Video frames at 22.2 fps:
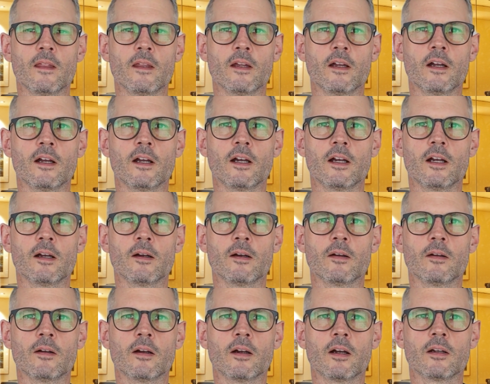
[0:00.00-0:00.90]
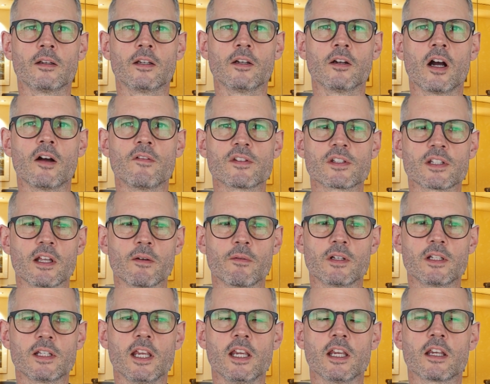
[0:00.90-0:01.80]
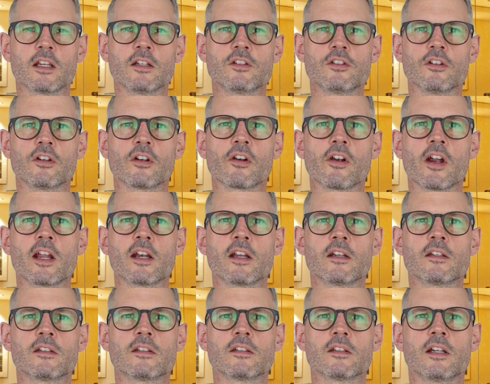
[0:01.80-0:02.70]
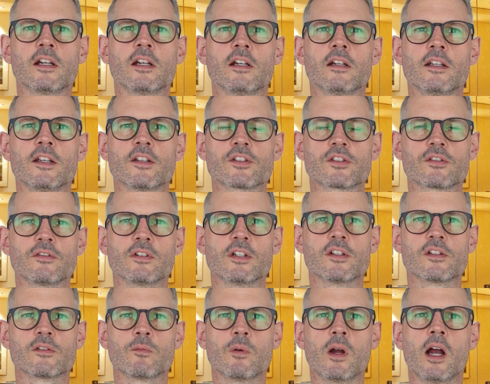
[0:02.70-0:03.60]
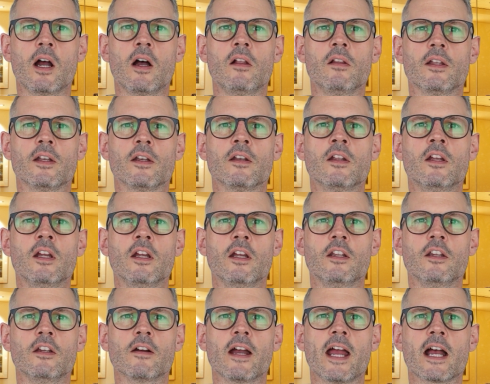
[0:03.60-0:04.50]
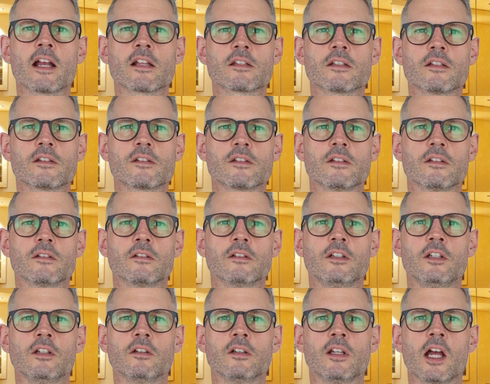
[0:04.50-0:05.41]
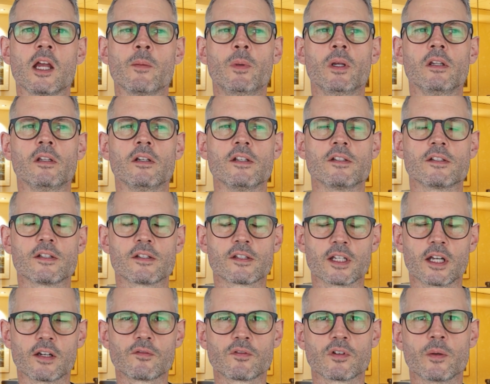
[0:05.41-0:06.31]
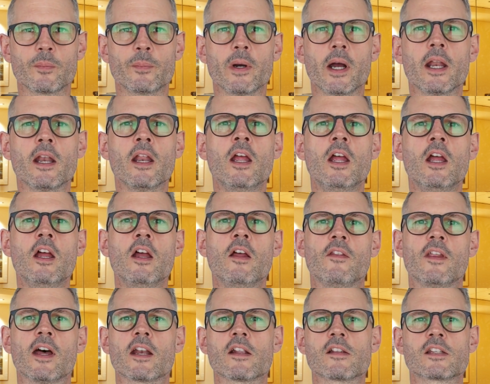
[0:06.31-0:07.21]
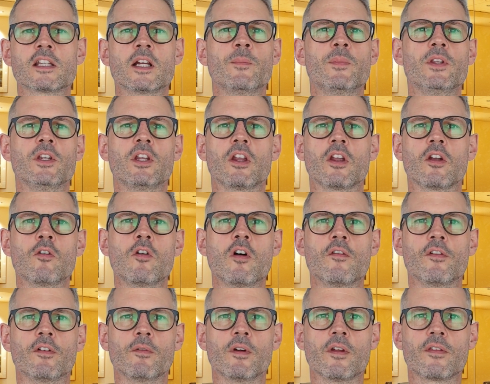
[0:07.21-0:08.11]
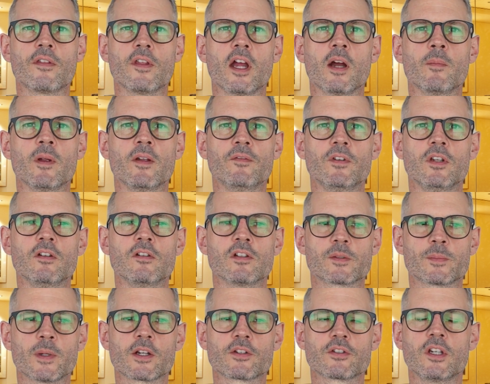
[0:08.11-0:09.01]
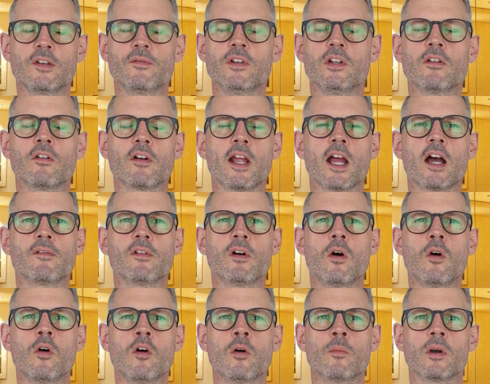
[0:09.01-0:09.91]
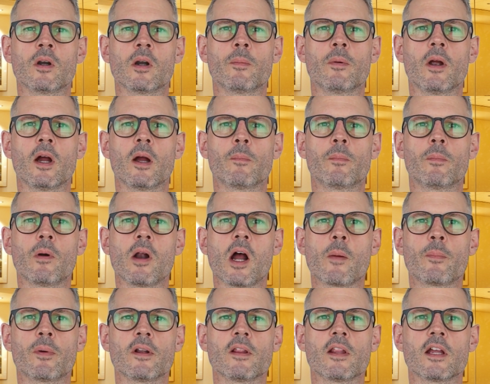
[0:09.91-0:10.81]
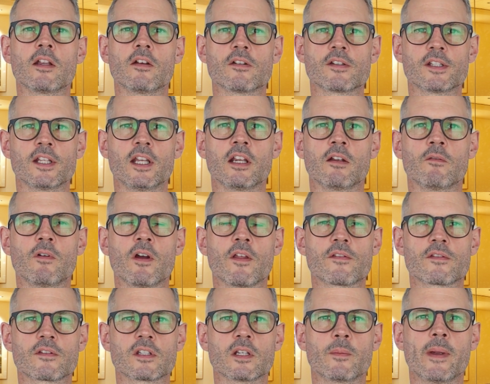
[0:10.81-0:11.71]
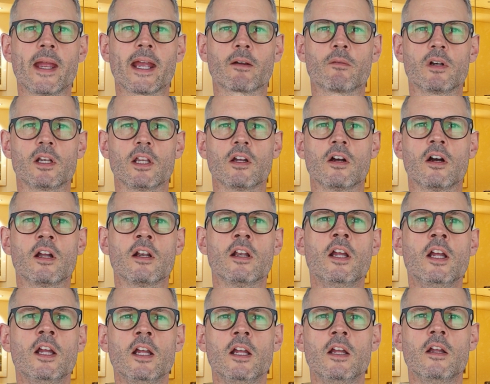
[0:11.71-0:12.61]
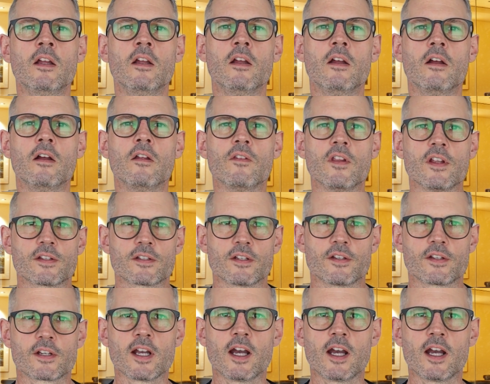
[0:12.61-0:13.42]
obviously it would take into your credit history as well, and assets and liabilities, etc. But that is something you can go over with them, especially if you don't have a home or a property that you're sitting with some equity on. This is